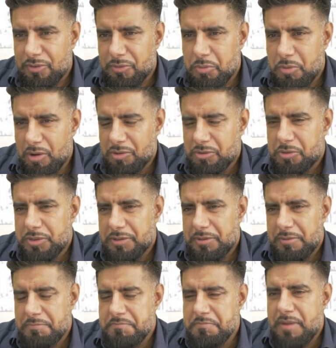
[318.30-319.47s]
What could
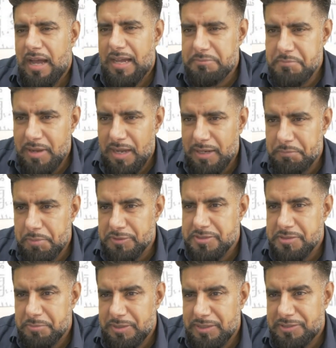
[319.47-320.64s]
a madman
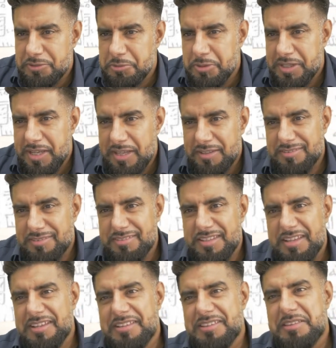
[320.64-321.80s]
possibly do against
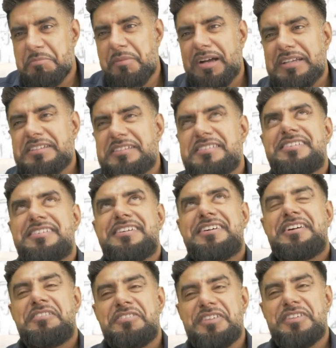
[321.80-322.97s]
the might
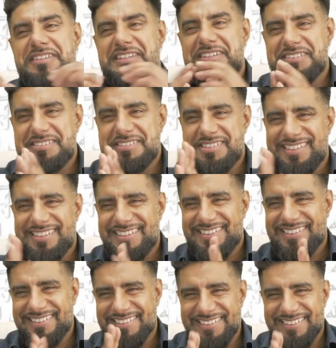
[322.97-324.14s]
of a dynasty?
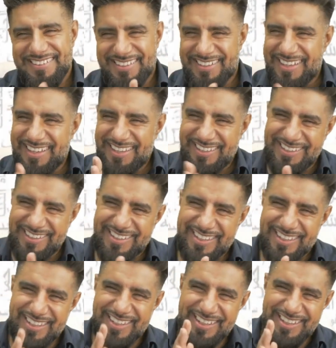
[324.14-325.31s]

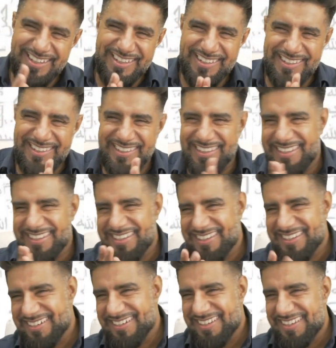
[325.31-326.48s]
Allah, Allah,
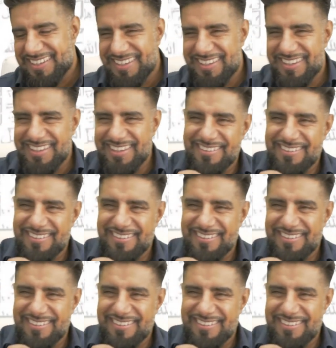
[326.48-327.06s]
Allah.